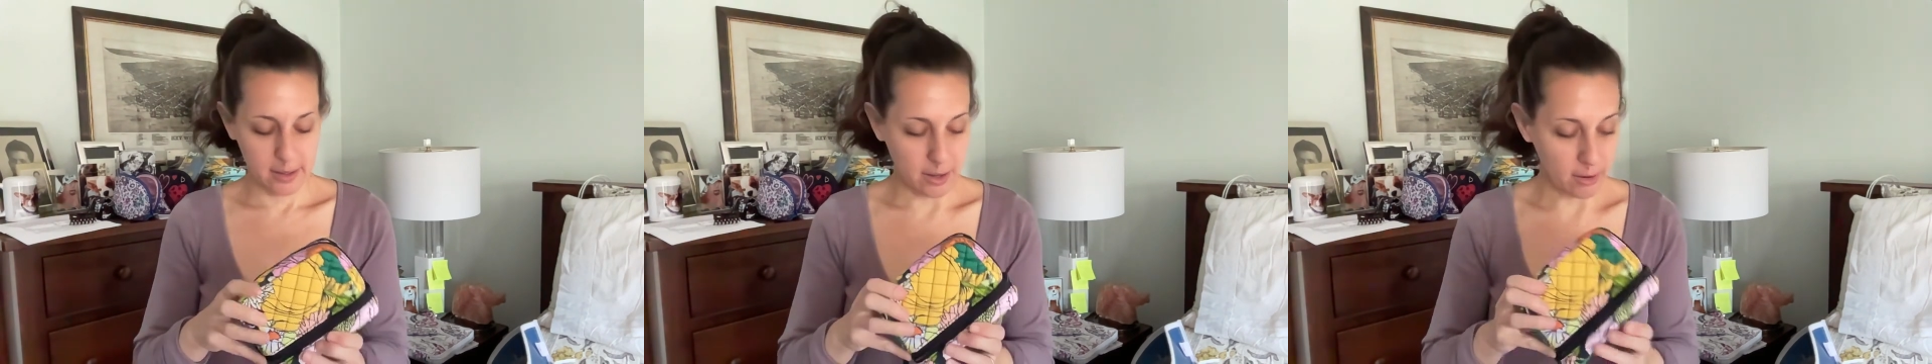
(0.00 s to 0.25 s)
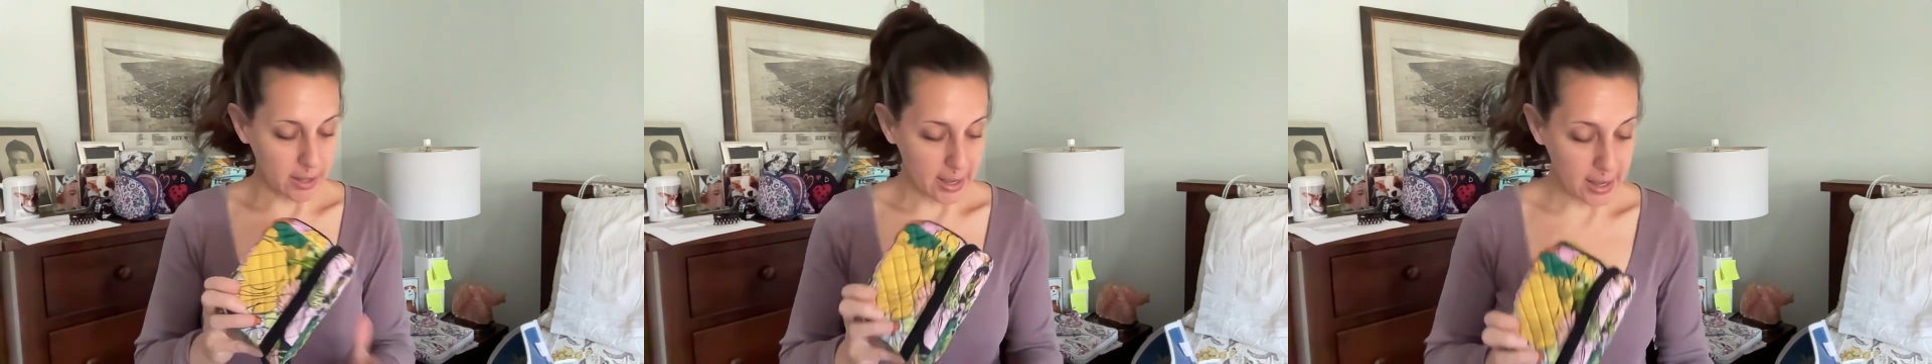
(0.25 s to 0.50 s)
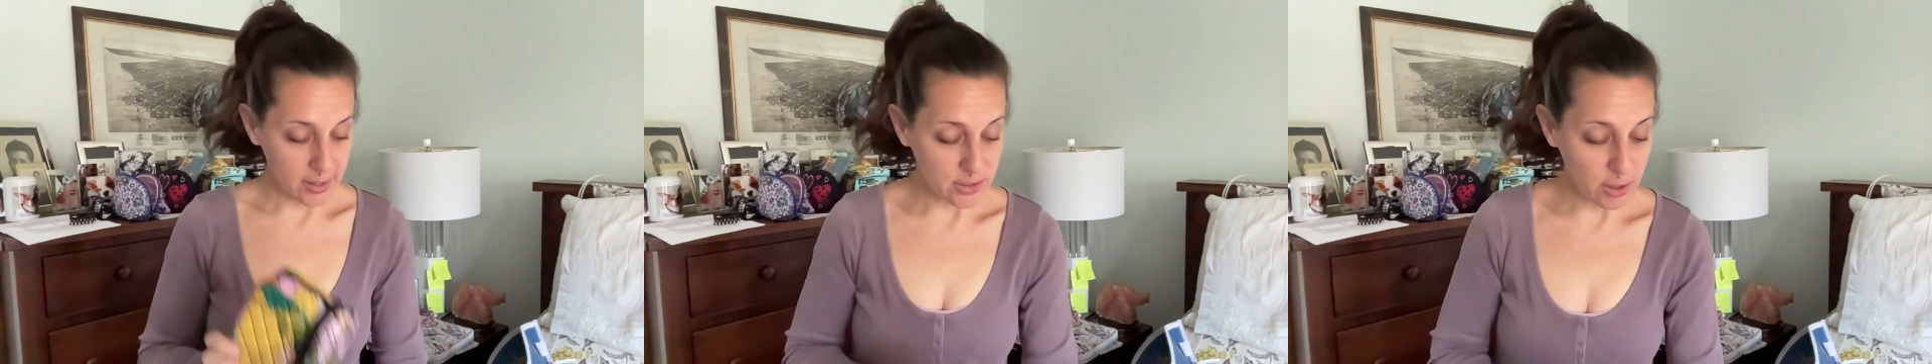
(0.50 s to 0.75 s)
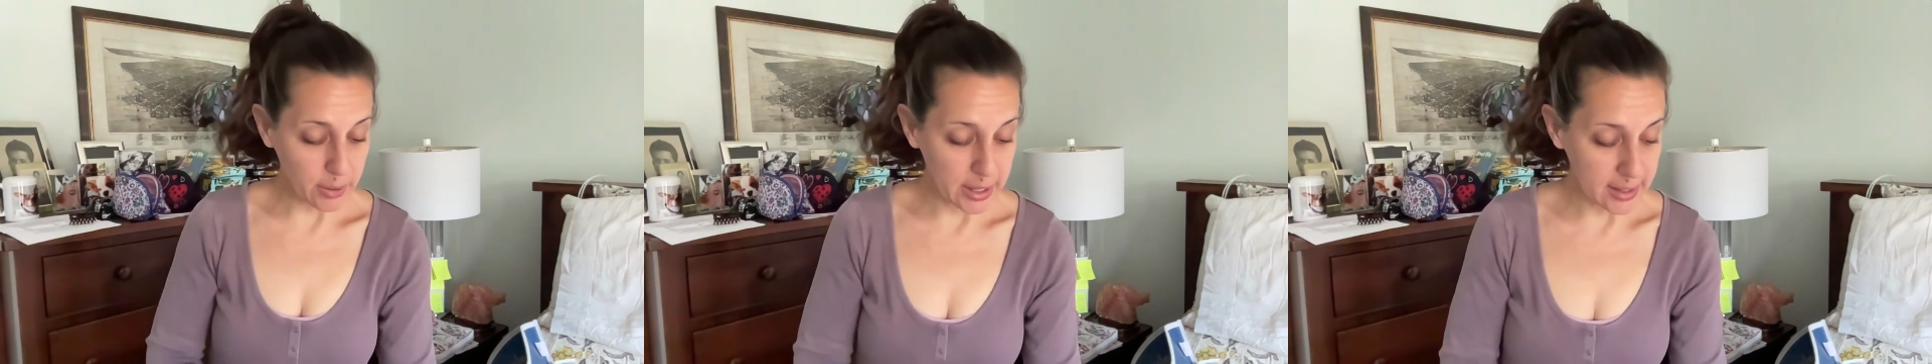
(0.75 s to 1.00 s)
okay, and
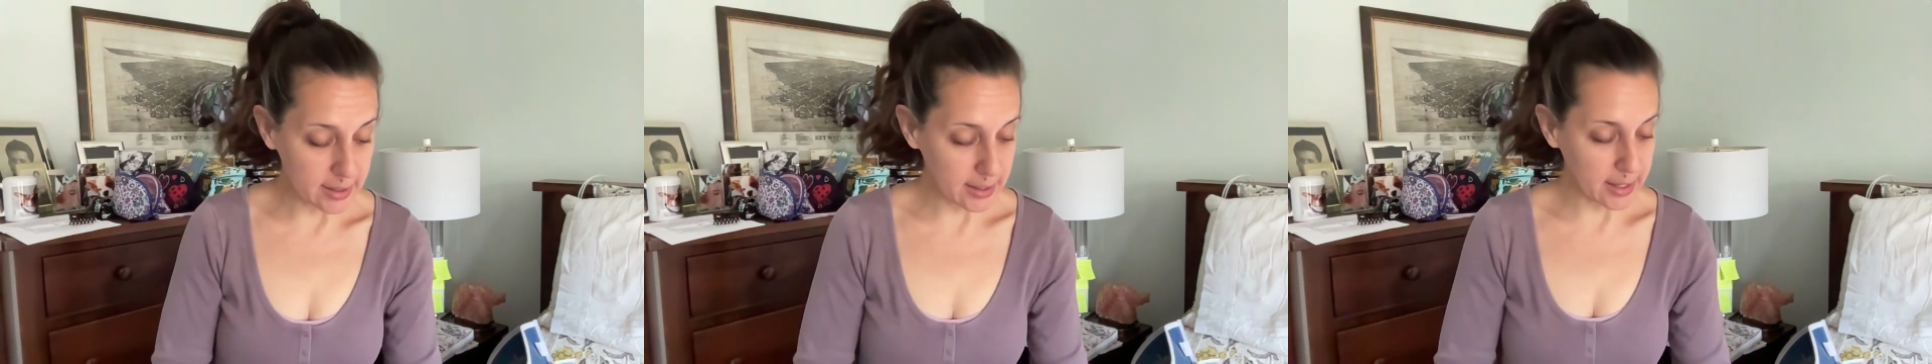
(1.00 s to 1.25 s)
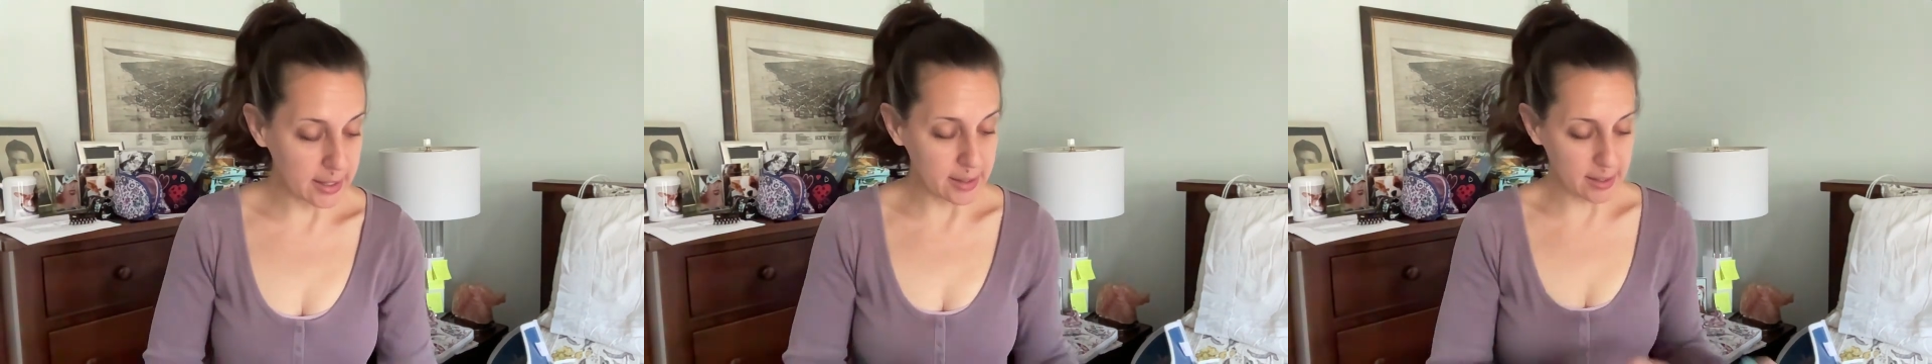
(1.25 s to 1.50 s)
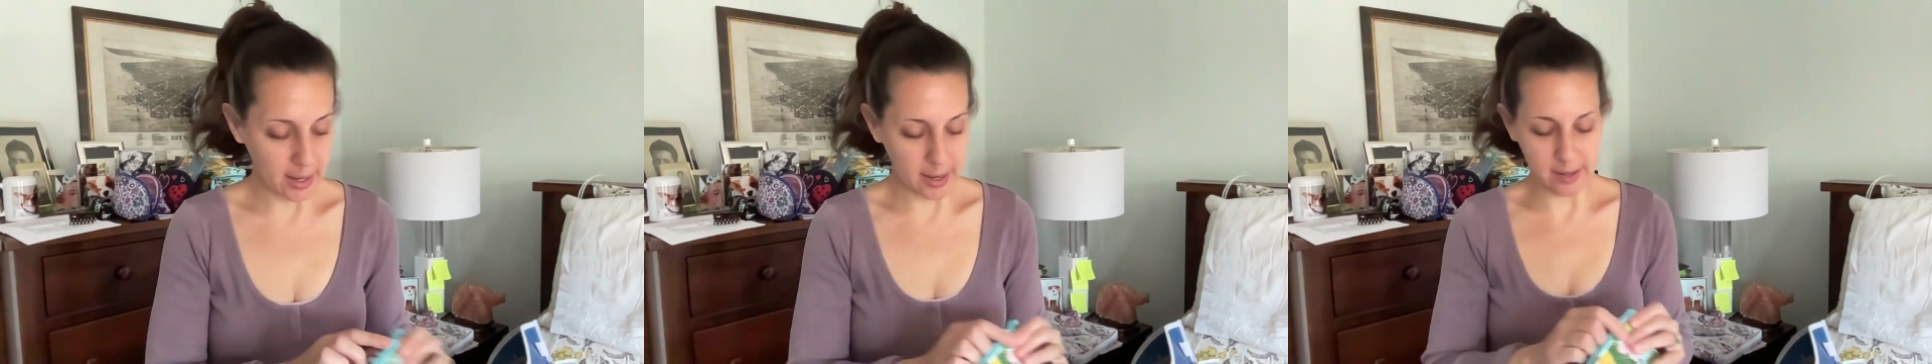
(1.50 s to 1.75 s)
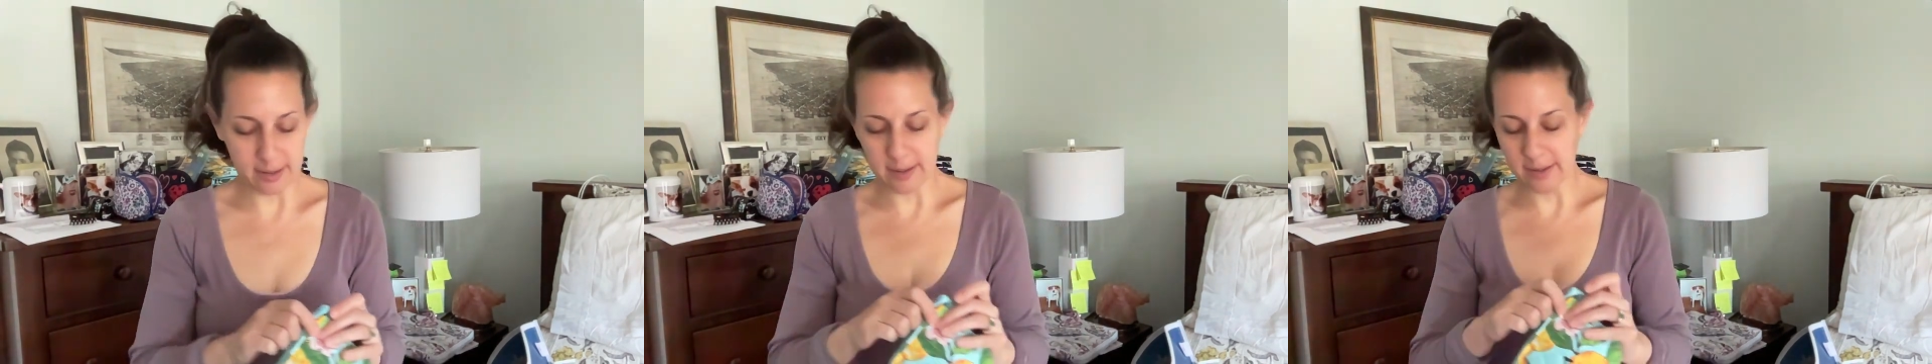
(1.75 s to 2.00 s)
so in, in that,